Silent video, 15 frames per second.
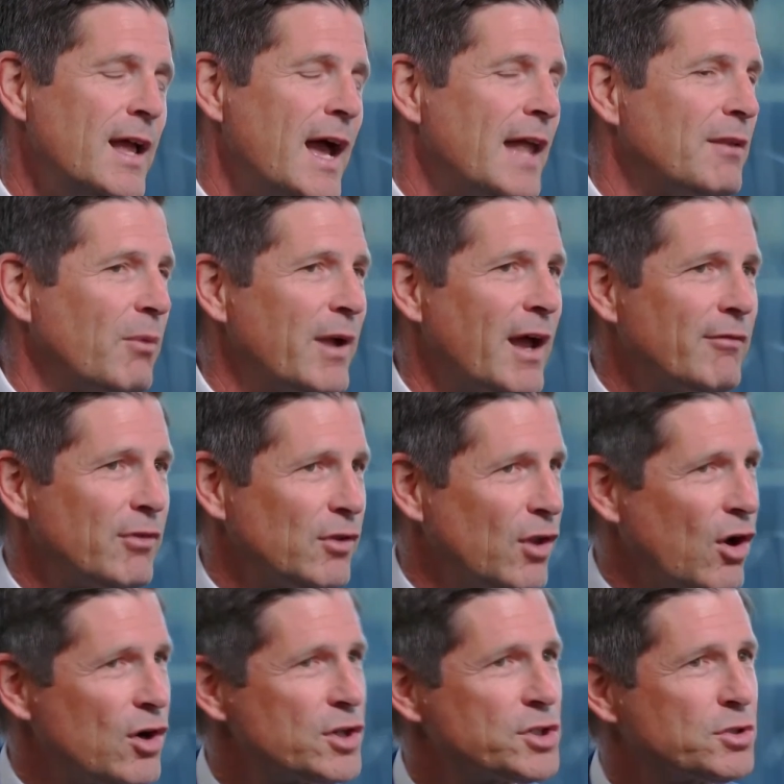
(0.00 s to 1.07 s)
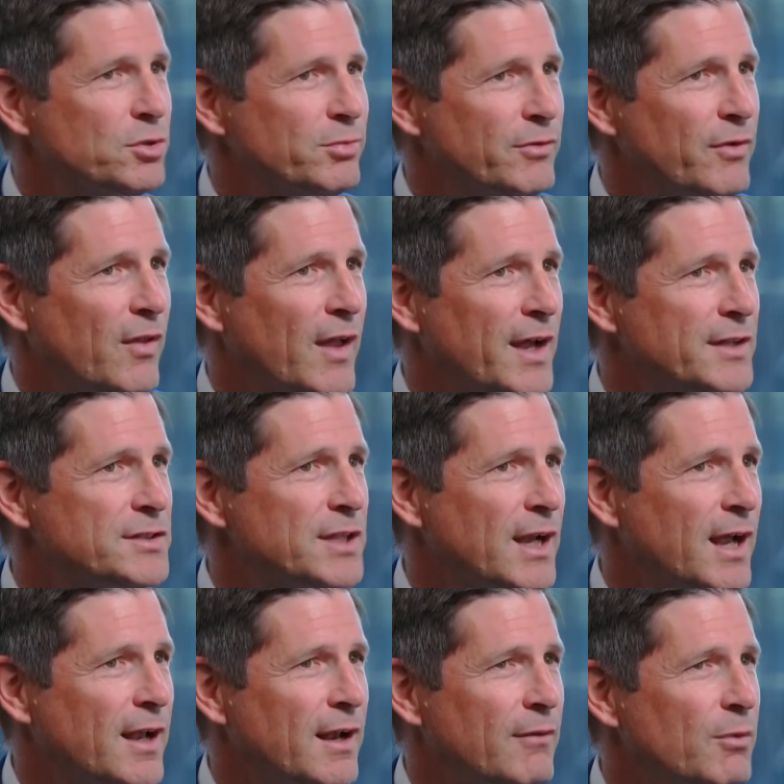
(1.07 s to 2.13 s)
And then we have a large group of clients that I